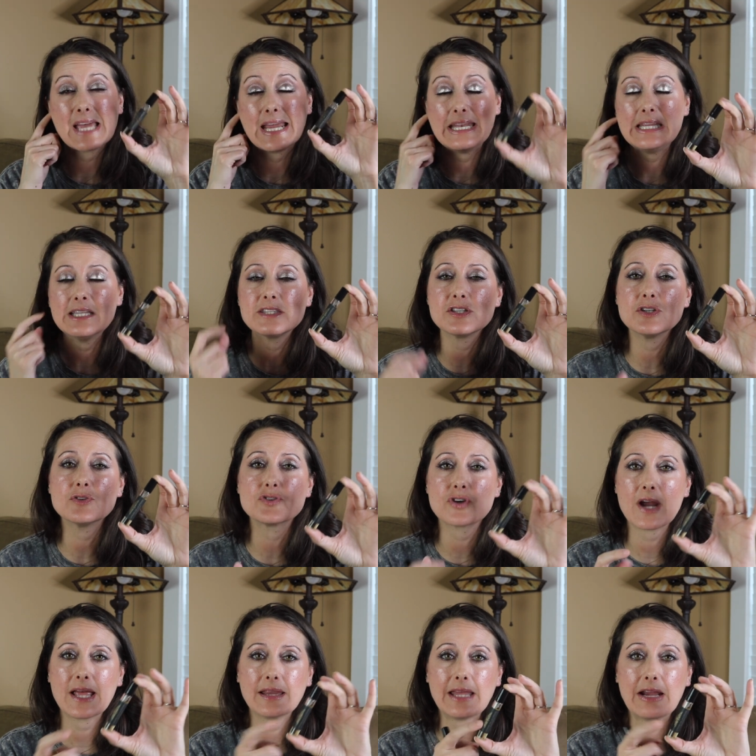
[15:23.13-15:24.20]
I need to
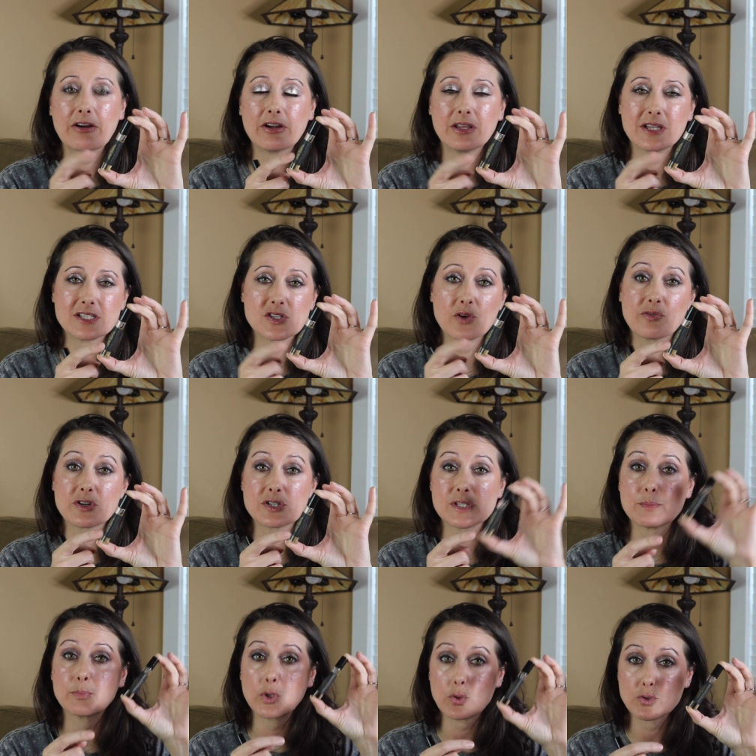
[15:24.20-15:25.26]
try layering this over
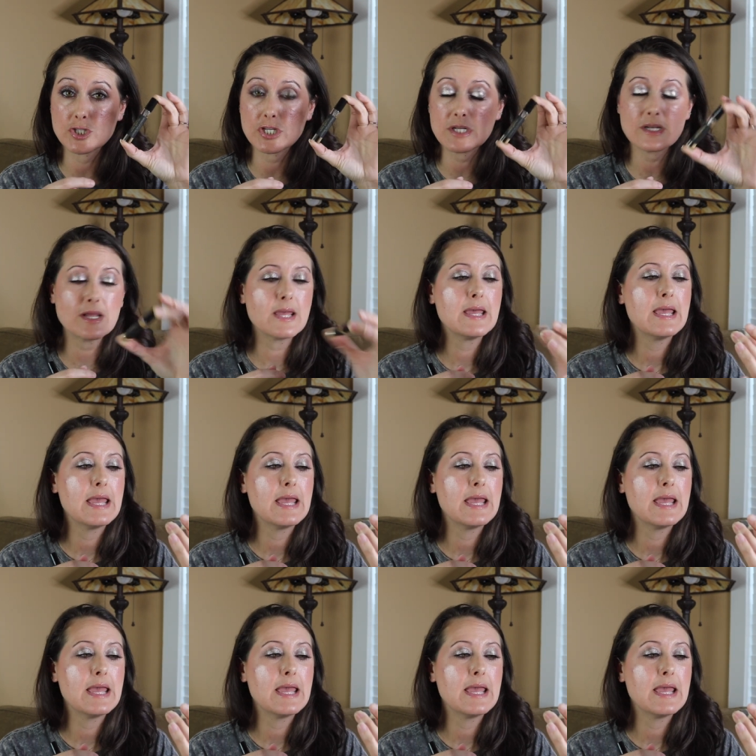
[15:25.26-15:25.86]
some lotion